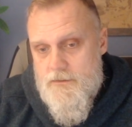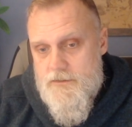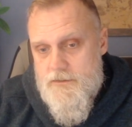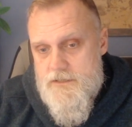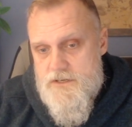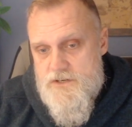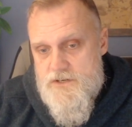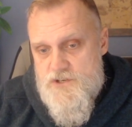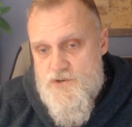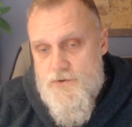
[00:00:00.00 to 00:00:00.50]

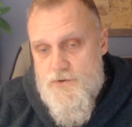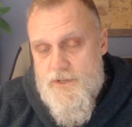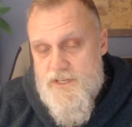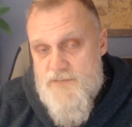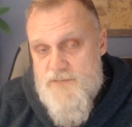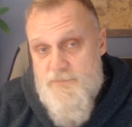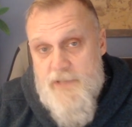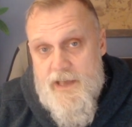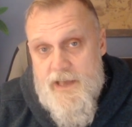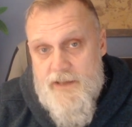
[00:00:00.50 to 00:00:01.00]
Shooting is
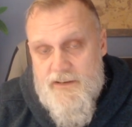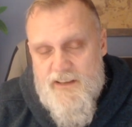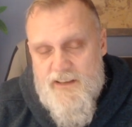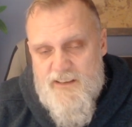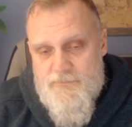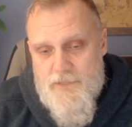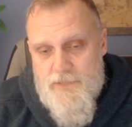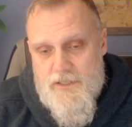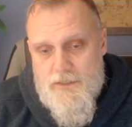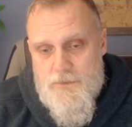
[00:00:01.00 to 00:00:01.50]
bad
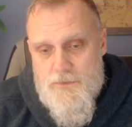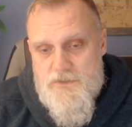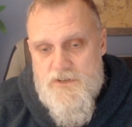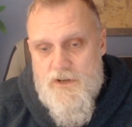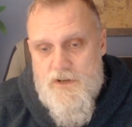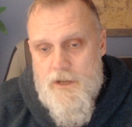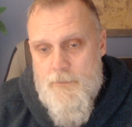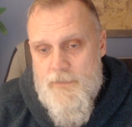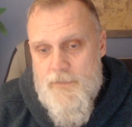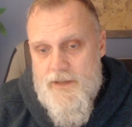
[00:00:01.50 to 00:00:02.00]
enough, but close
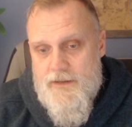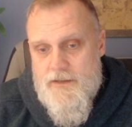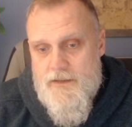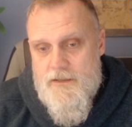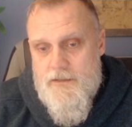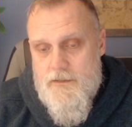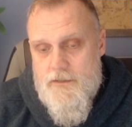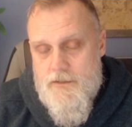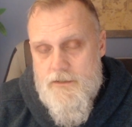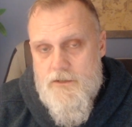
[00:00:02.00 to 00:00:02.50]
combat, it,
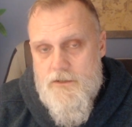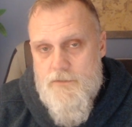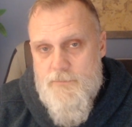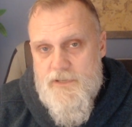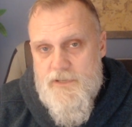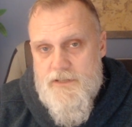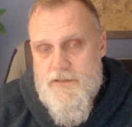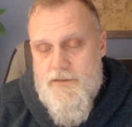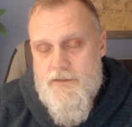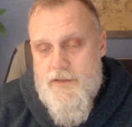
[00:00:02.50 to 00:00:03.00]
it could
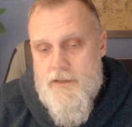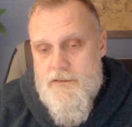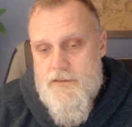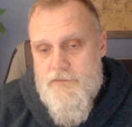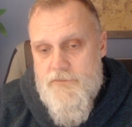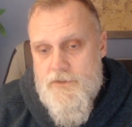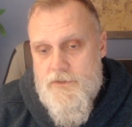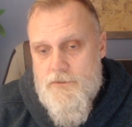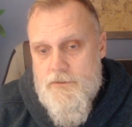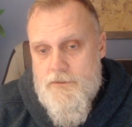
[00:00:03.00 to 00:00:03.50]
be the death
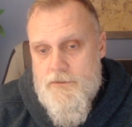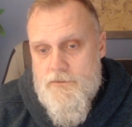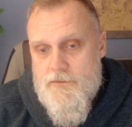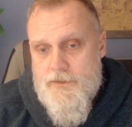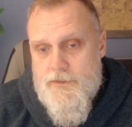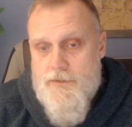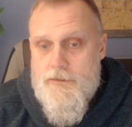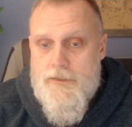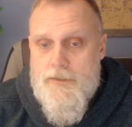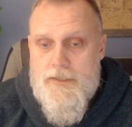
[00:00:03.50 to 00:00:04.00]
of you,
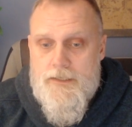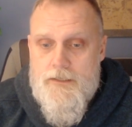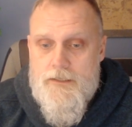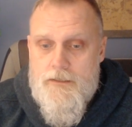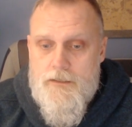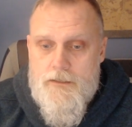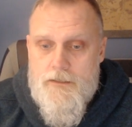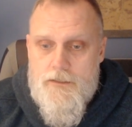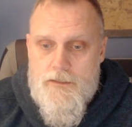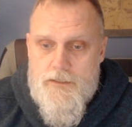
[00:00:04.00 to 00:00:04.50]
literally.
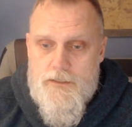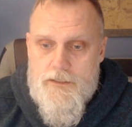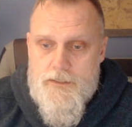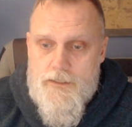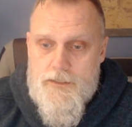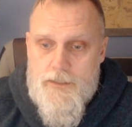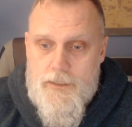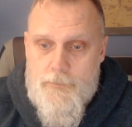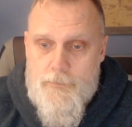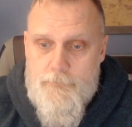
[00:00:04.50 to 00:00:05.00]

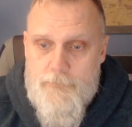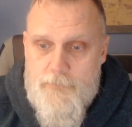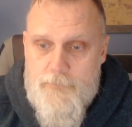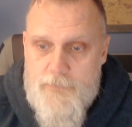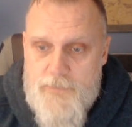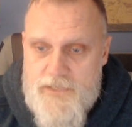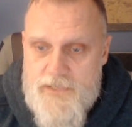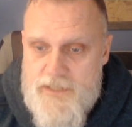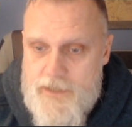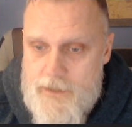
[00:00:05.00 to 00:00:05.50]
Um,
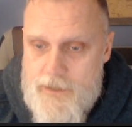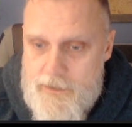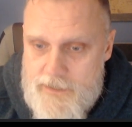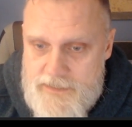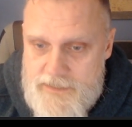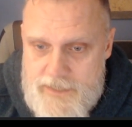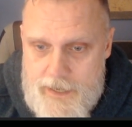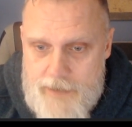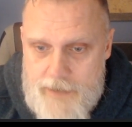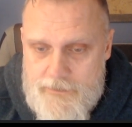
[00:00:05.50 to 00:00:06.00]
but yeah, the
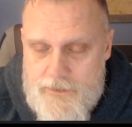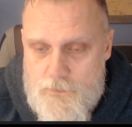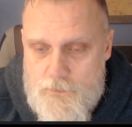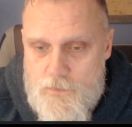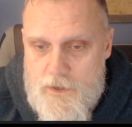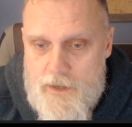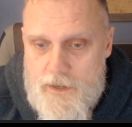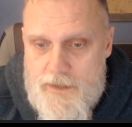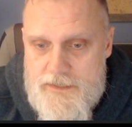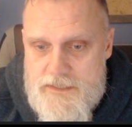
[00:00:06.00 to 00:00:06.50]
tactic
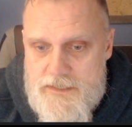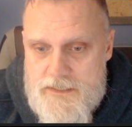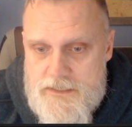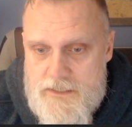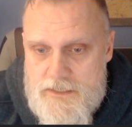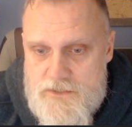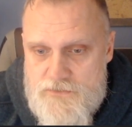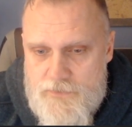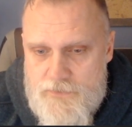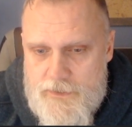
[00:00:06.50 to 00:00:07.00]
wise,
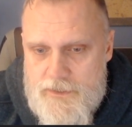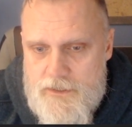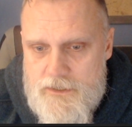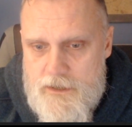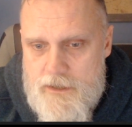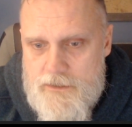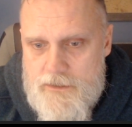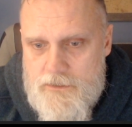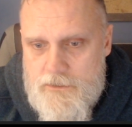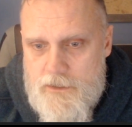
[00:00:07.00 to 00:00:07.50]
there's really
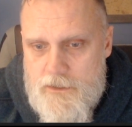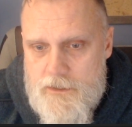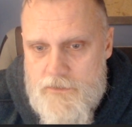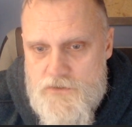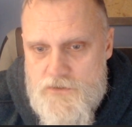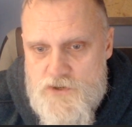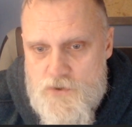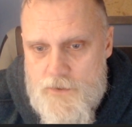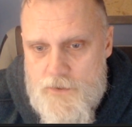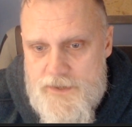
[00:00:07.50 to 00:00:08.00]
not a lot of
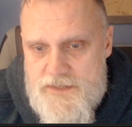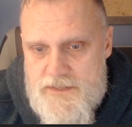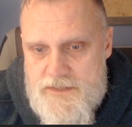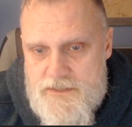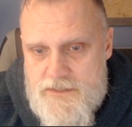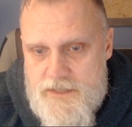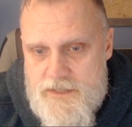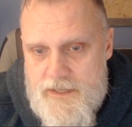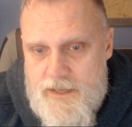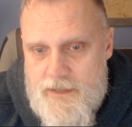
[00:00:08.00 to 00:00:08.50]

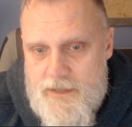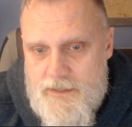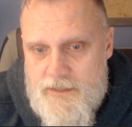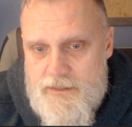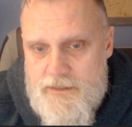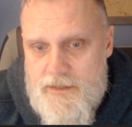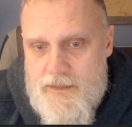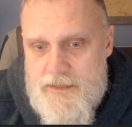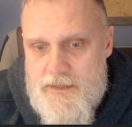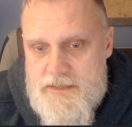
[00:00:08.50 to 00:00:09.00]
choices. Again,
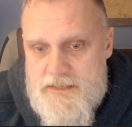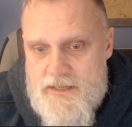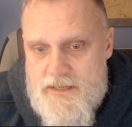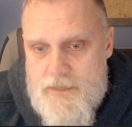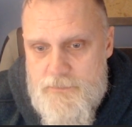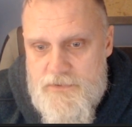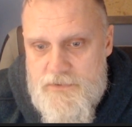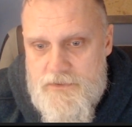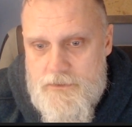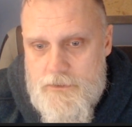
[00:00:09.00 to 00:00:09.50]
Canadians set
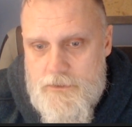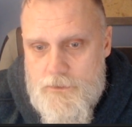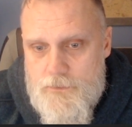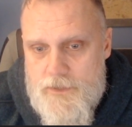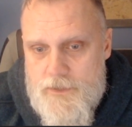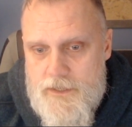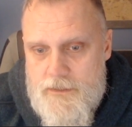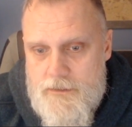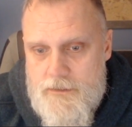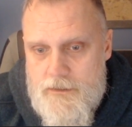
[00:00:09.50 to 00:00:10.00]
up within the
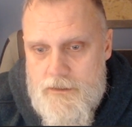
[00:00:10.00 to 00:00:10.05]
green,